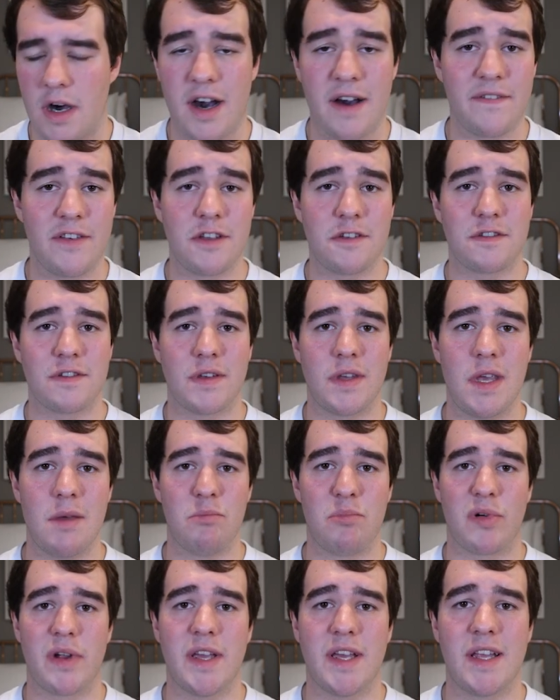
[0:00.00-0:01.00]
Obviously,
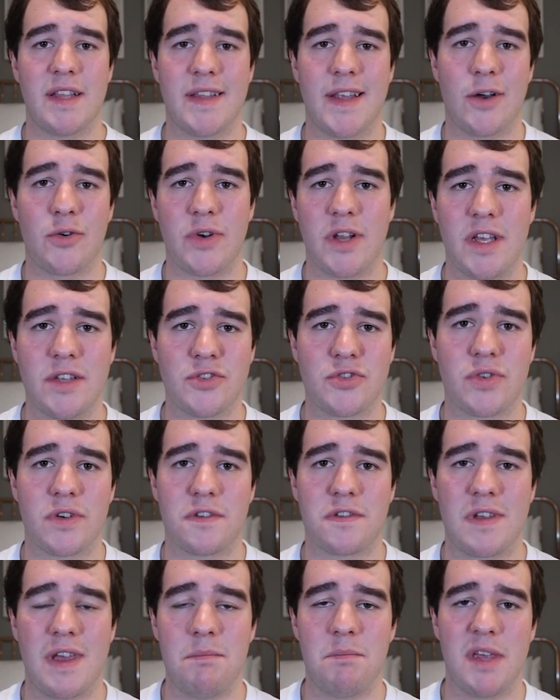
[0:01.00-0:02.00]
breaking down
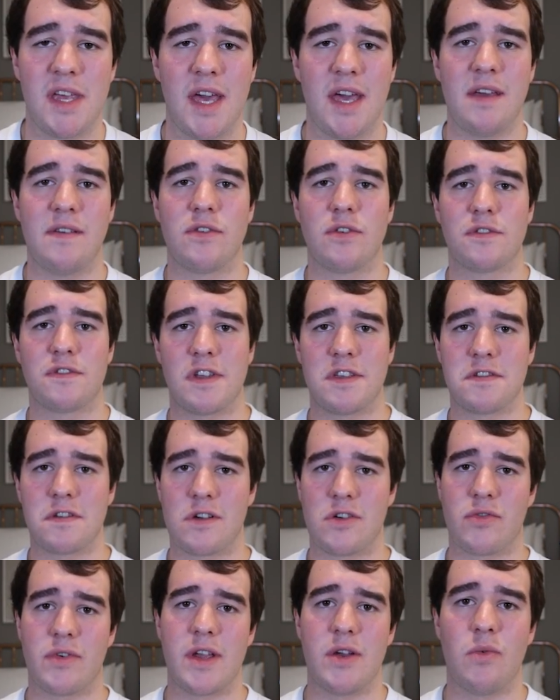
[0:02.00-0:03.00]
interests and behaviors is a
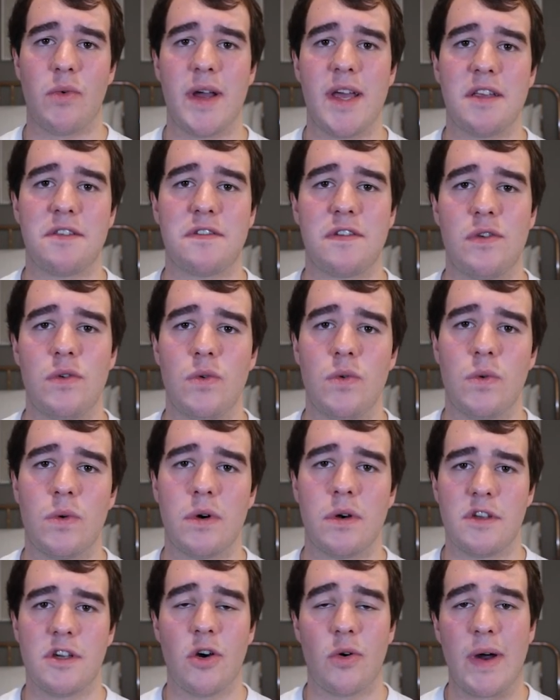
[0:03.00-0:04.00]
great way
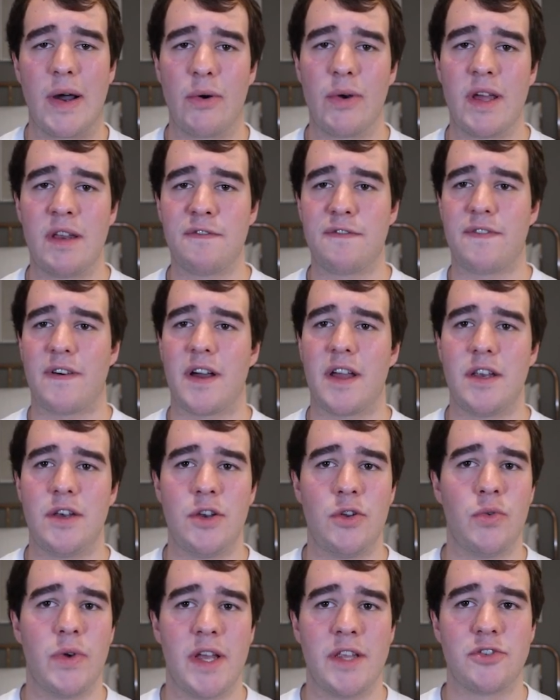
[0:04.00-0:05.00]
to go out and find
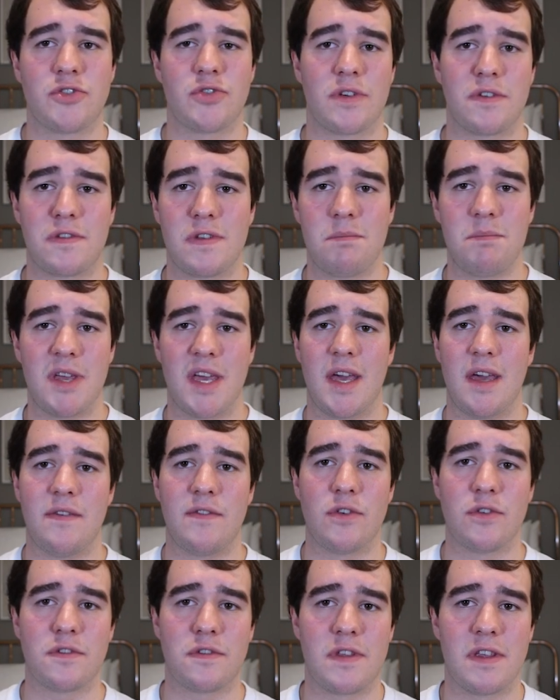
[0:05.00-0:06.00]
new interests and
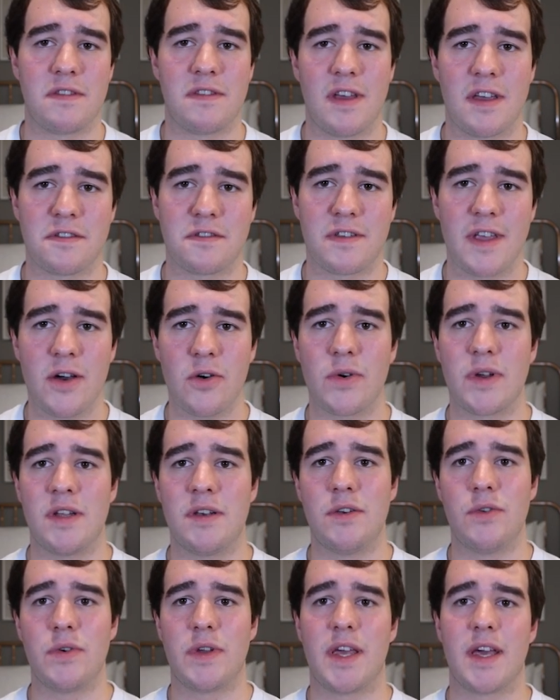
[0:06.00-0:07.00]
behaviors to test out
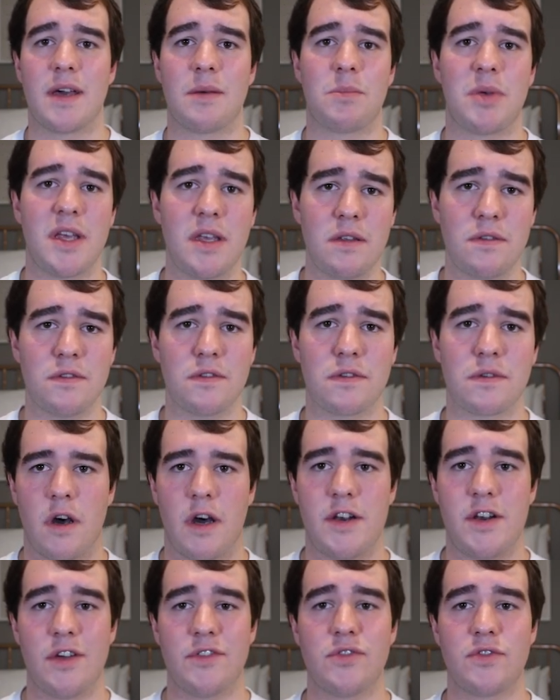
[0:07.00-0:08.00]
in new campaigns.
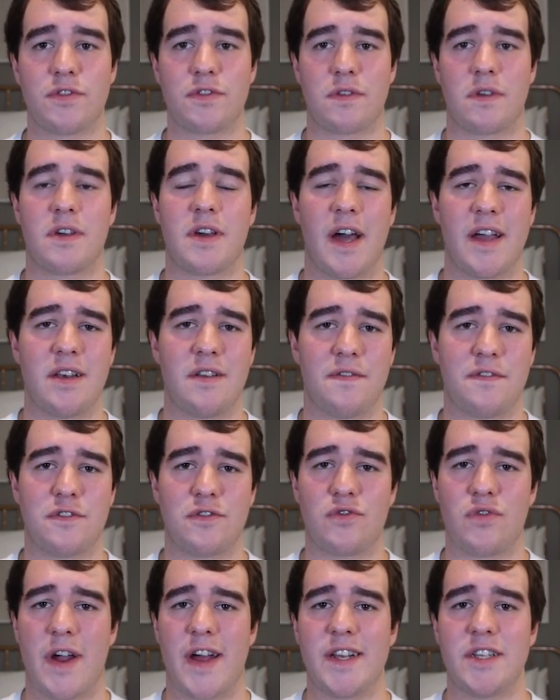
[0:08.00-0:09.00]
Another kind of
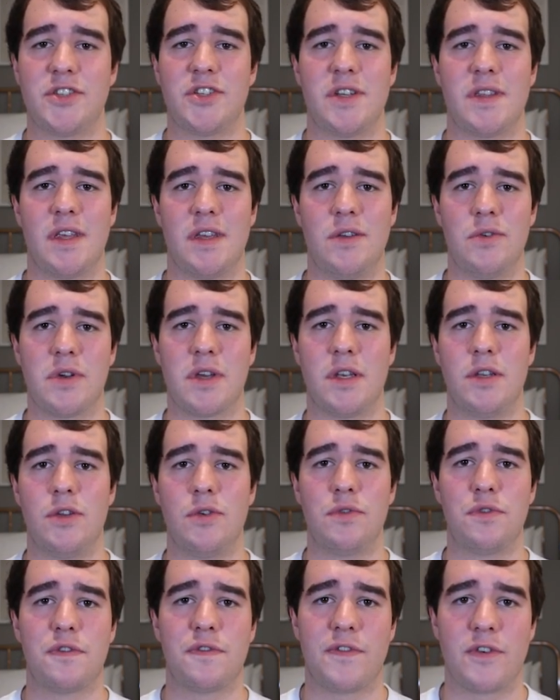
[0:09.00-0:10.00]
strategy that you can
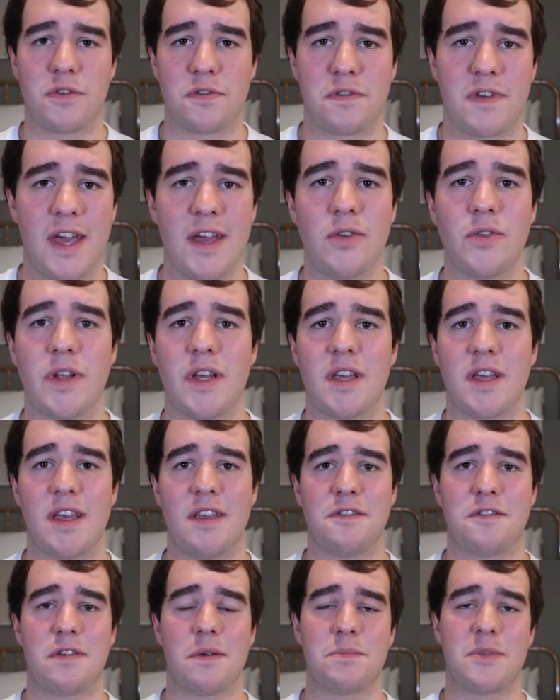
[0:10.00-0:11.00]
use for scaling
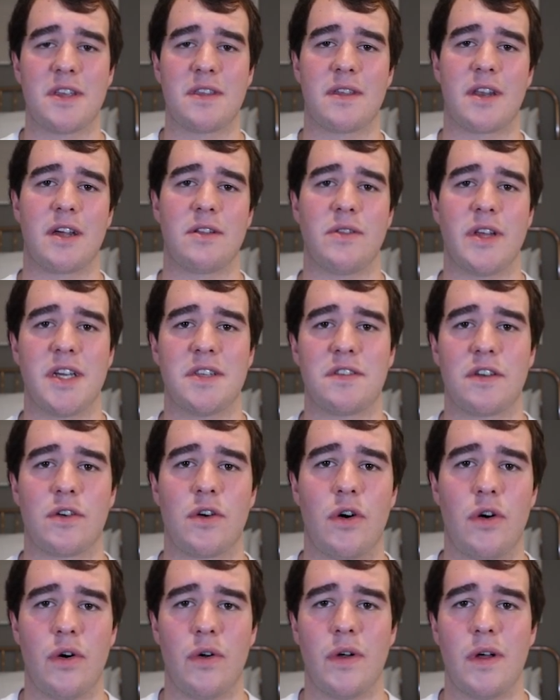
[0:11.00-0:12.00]
is something that I like to
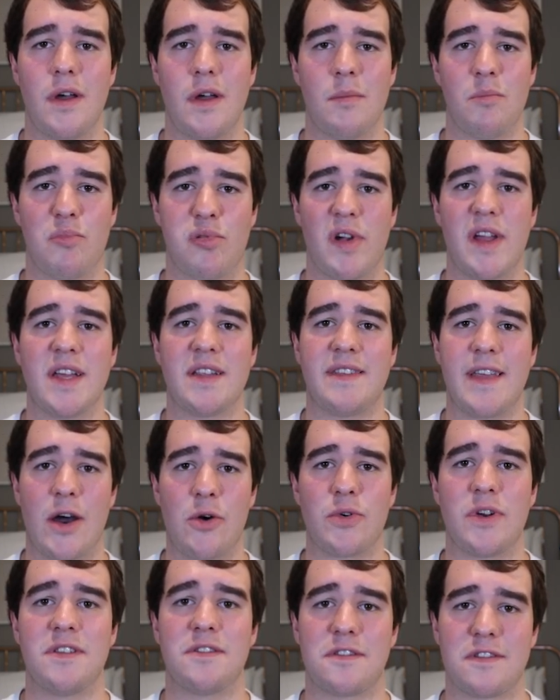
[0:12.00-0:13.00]
call break
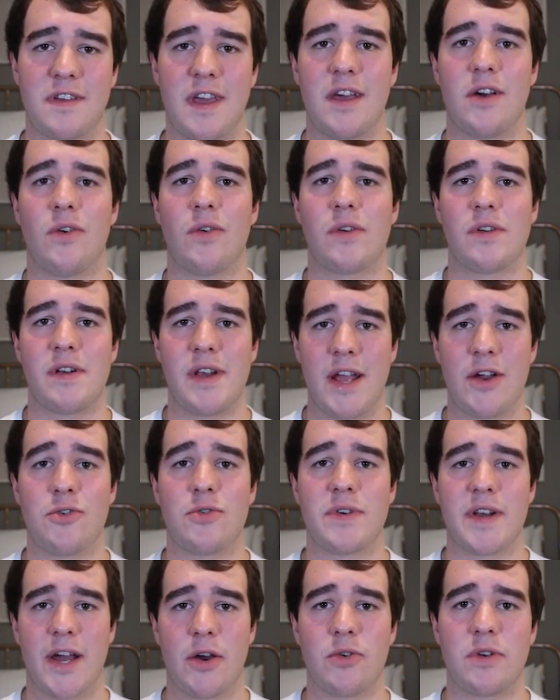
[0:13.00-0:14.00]
down and scale, or
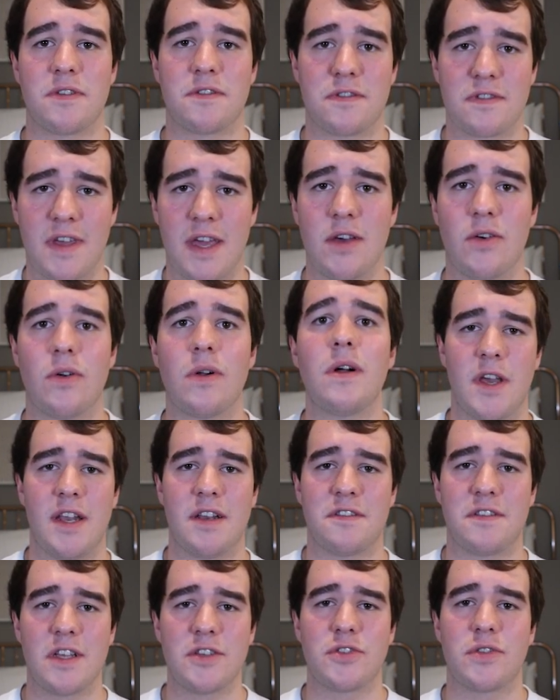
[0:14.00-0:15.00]
narrow down and scale.
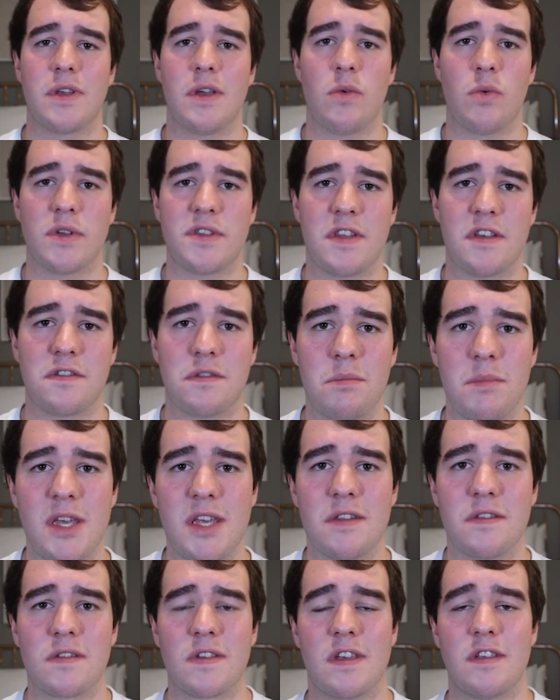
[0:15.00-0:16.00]
And essentially what this
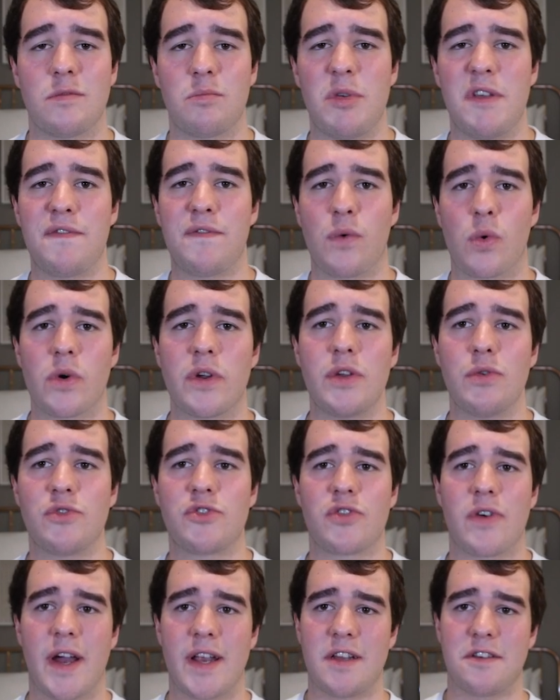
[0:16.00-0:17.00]
means is before you
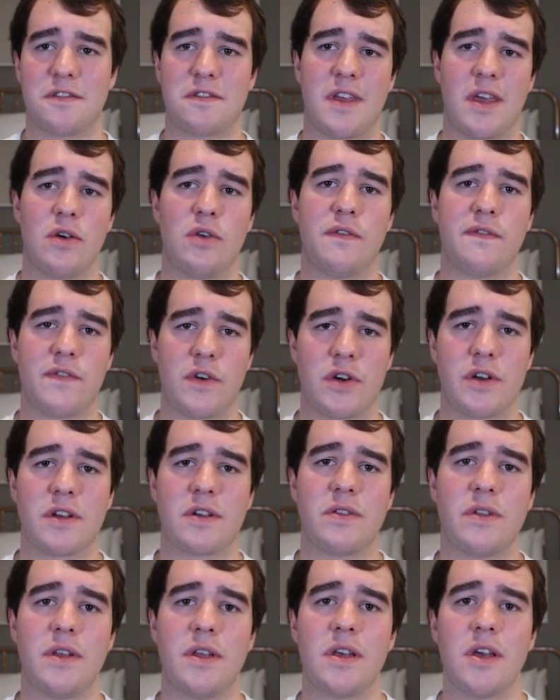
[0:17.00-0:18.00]
try to scale
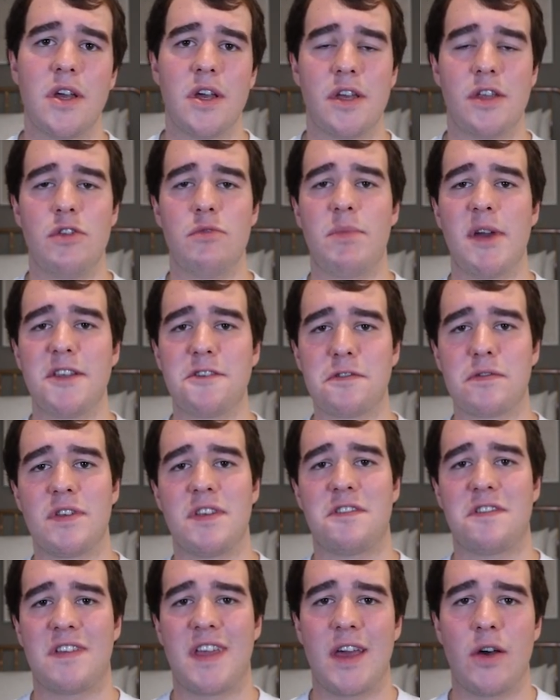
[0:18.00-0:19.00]
vertically, you
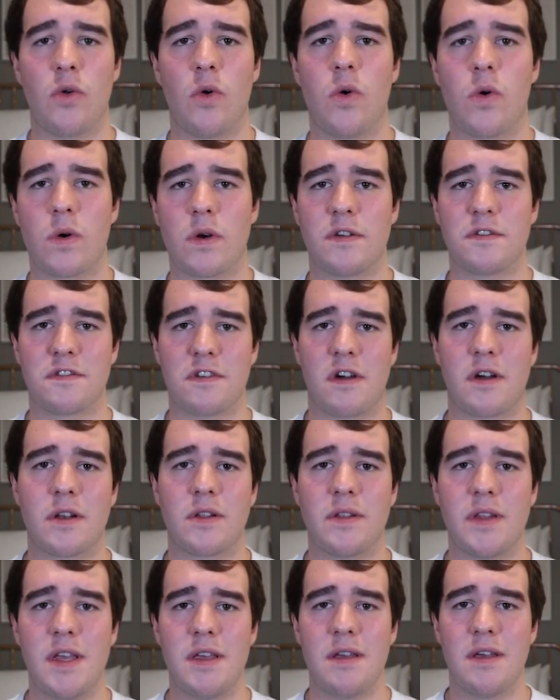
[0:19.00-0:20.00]
basically scale
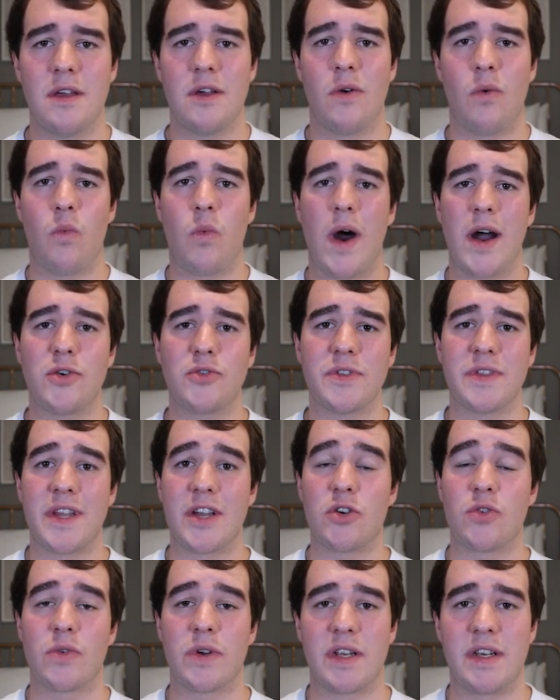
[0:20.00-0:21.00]
horizontally while
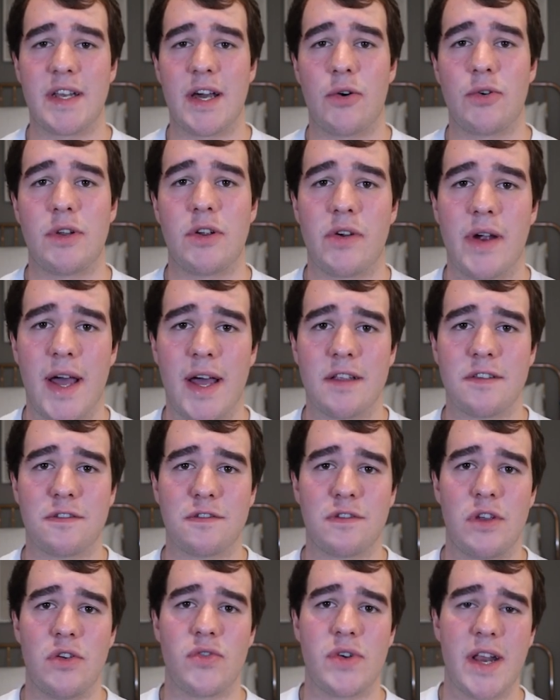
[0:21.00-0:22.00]
narrowing down your ads.
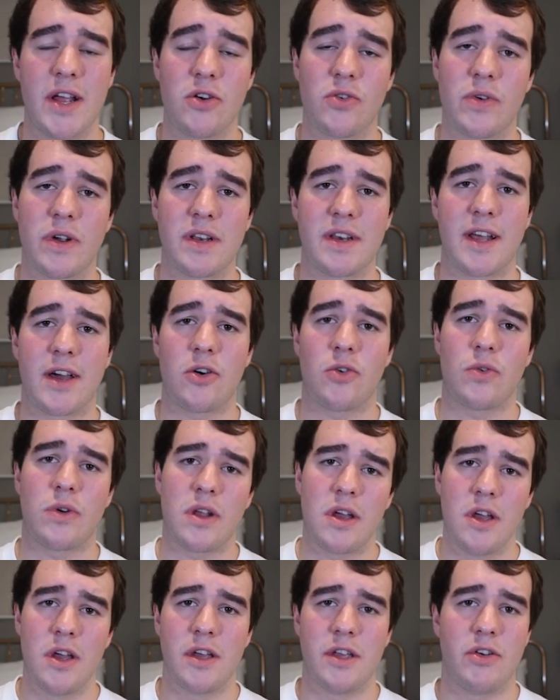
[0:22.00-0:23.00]
So you're narrowing
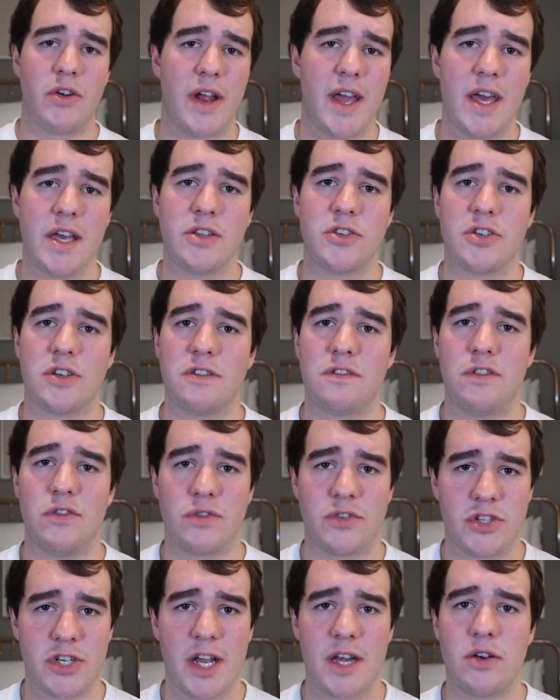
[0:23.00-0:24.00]
down your ages,
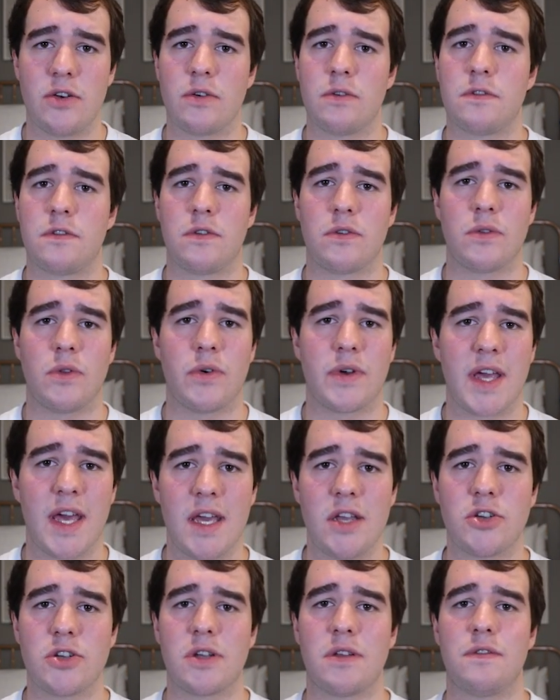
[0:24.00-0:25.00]
your genders, your
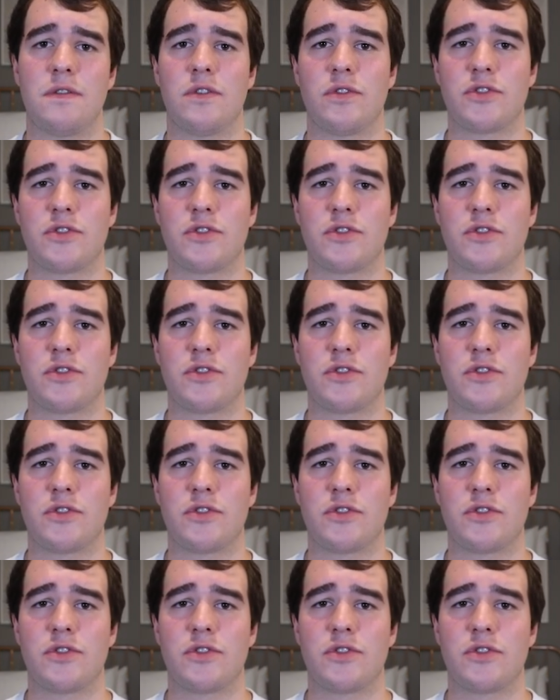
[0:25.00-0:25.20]
locations.